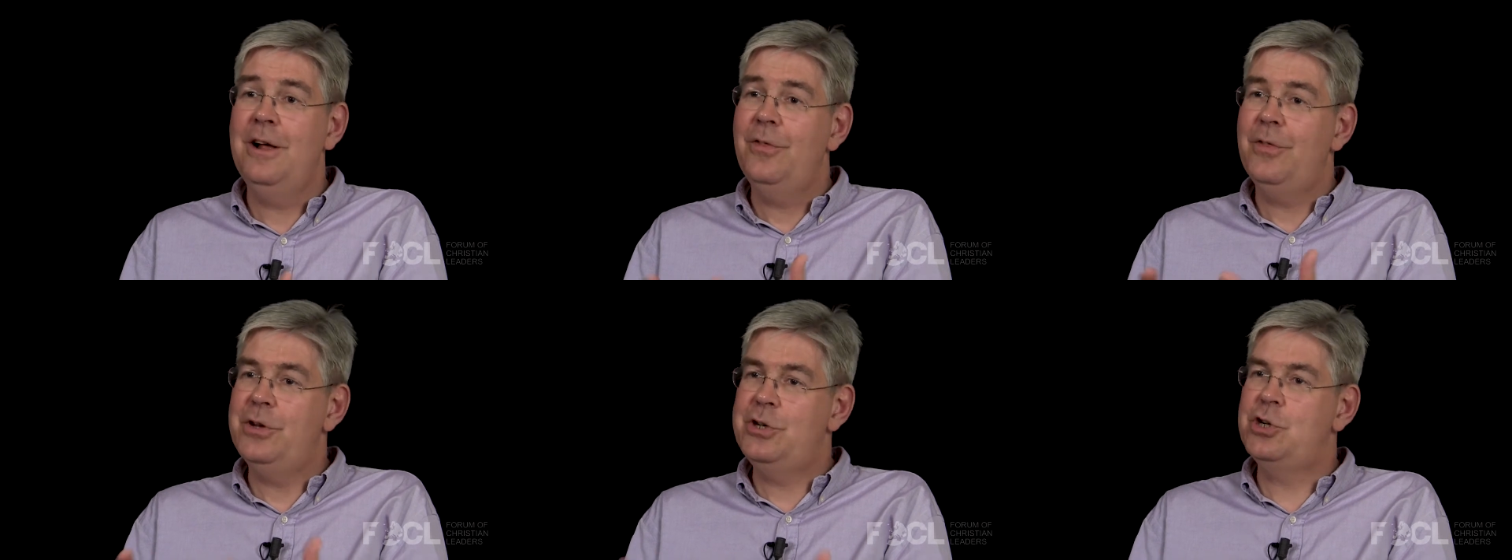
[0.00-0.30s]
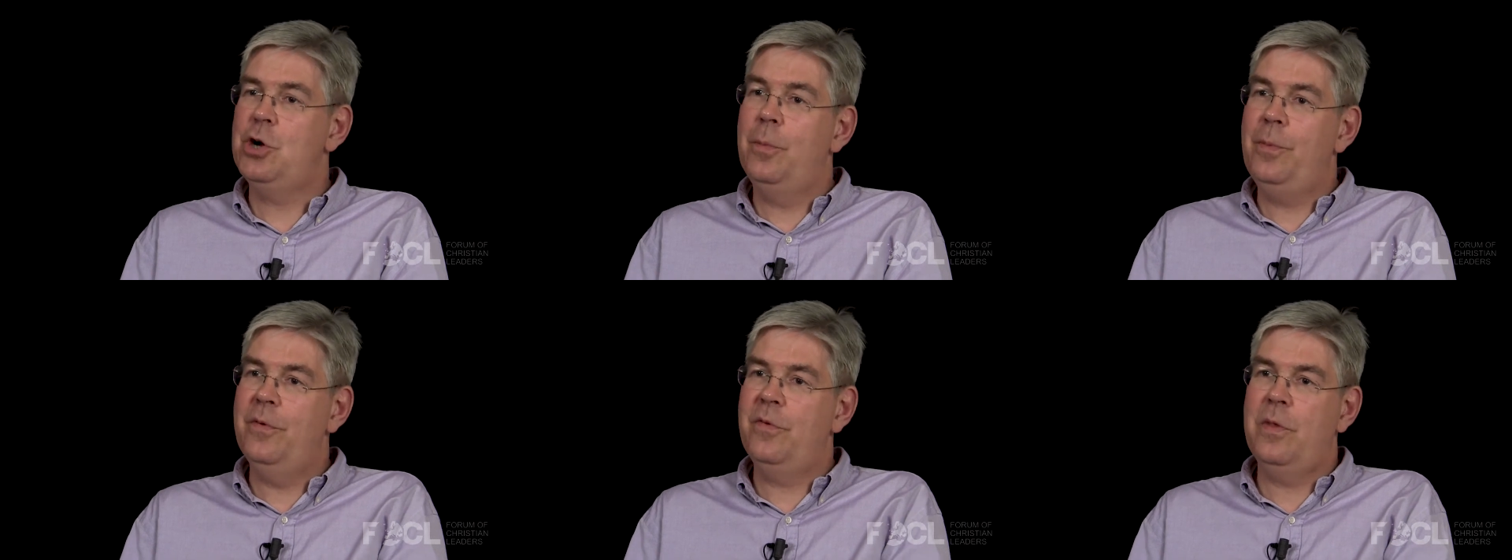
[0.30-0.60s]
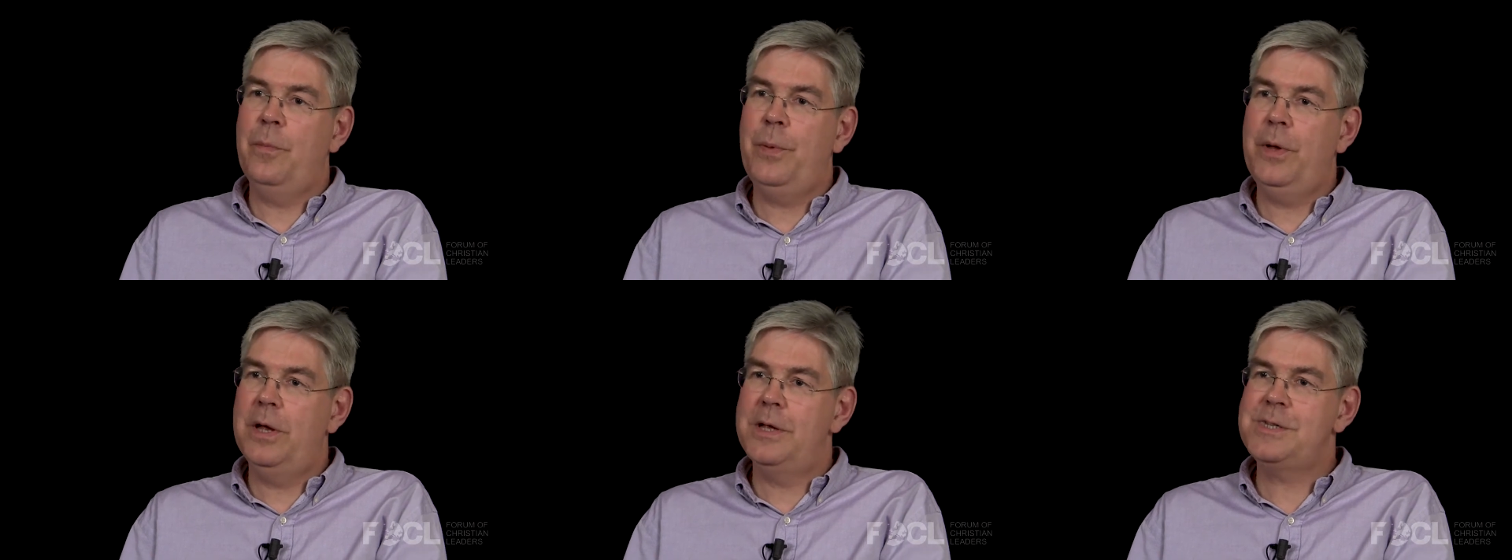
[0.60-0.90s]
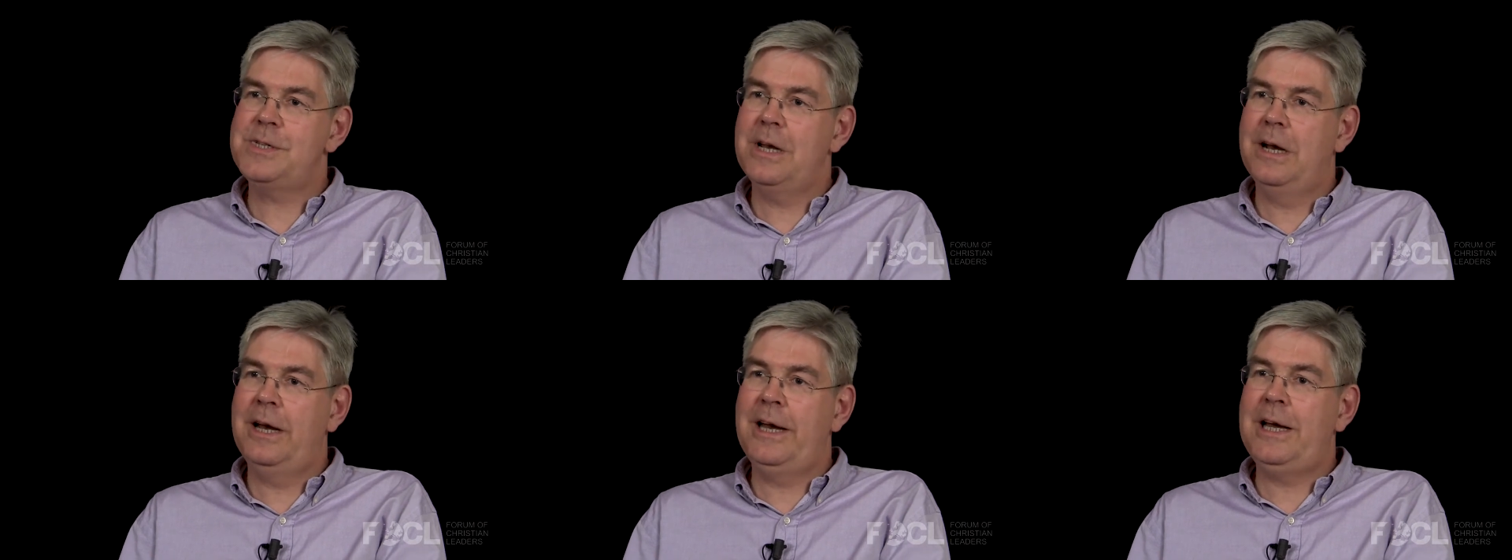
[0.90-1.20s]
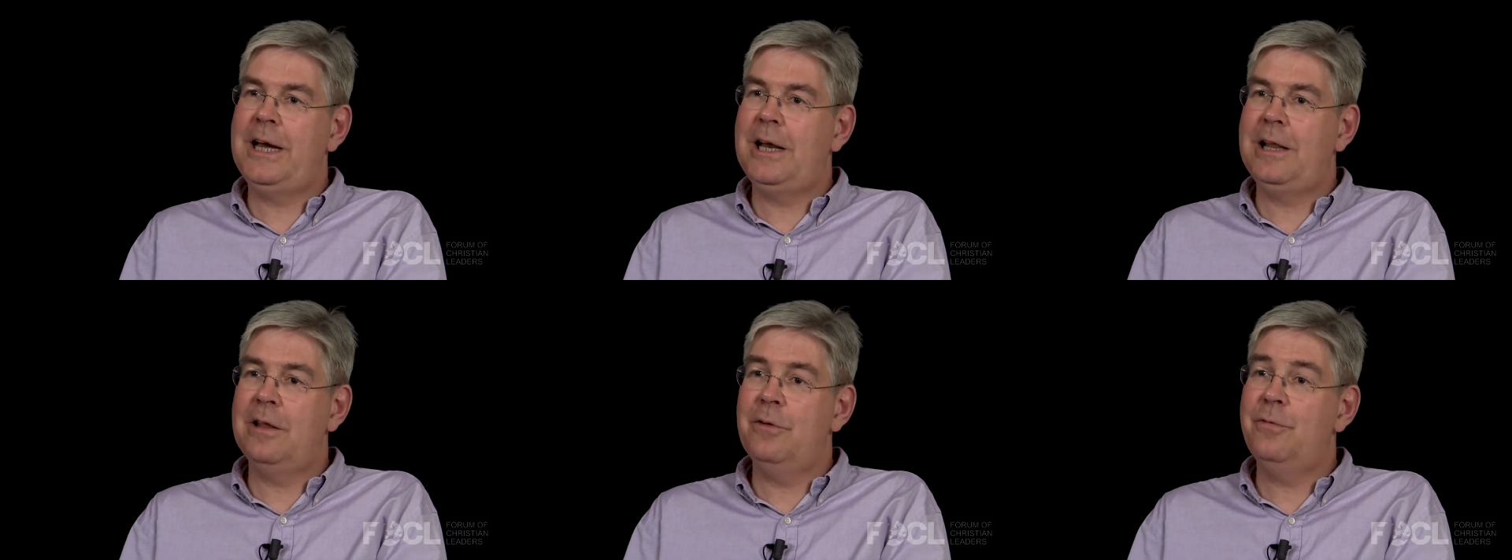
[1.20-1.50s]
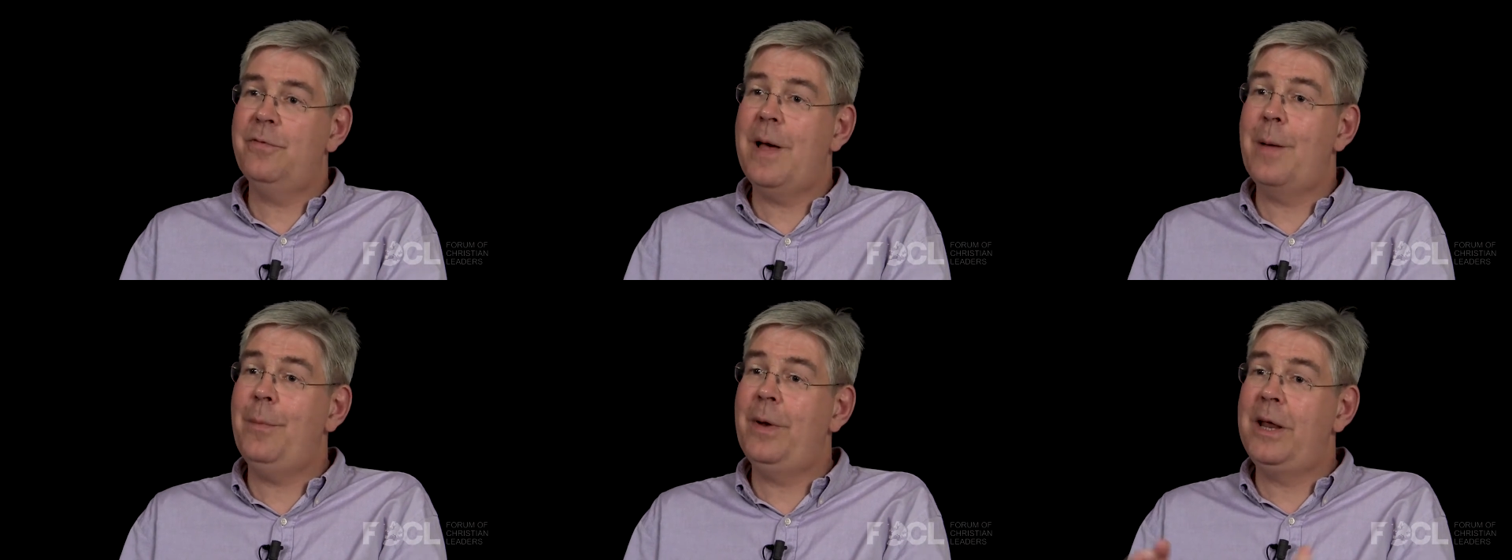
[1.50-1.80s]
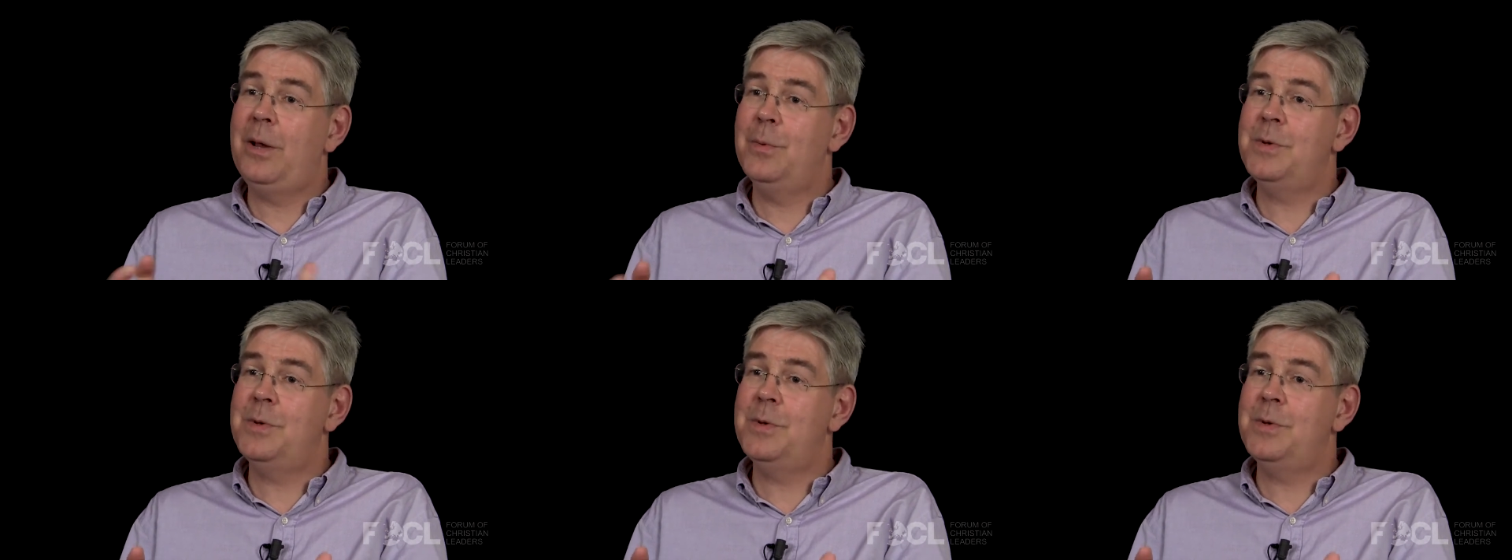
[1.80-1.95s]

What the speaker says: The job of the person leading the family